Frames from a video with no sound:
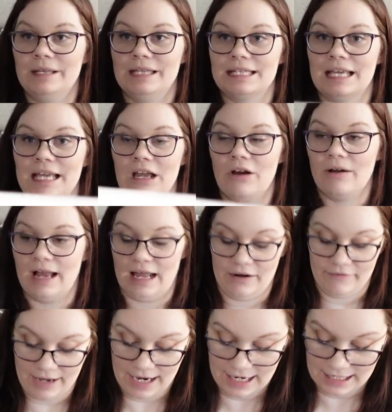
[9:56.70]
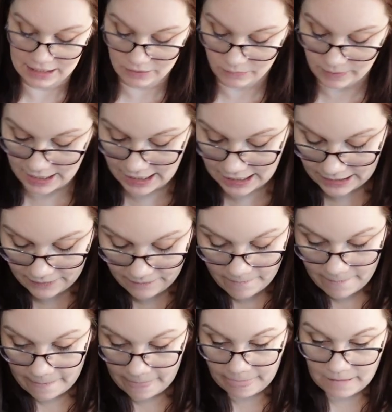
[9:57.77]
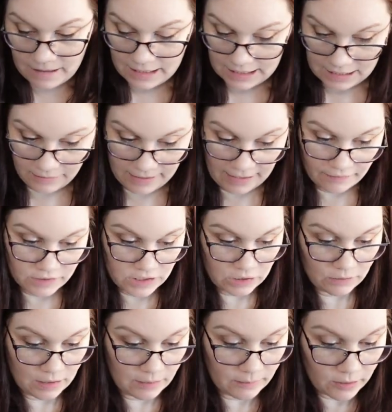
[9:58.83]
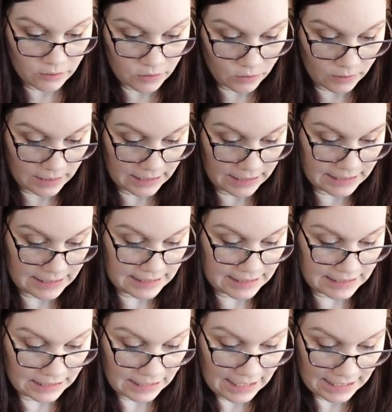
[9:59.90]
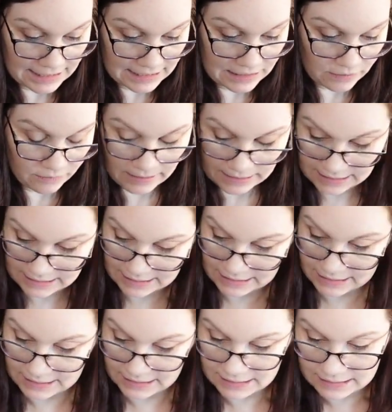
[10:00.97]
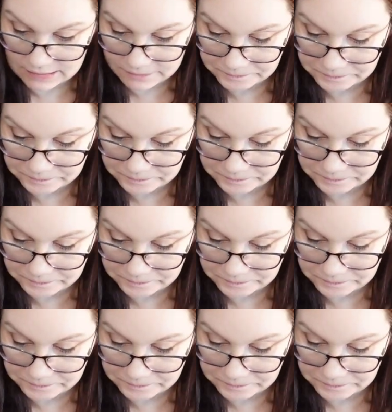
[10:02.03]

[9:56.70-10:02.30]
this can go kind of either way. And we have two elbow joints, the last two pieces.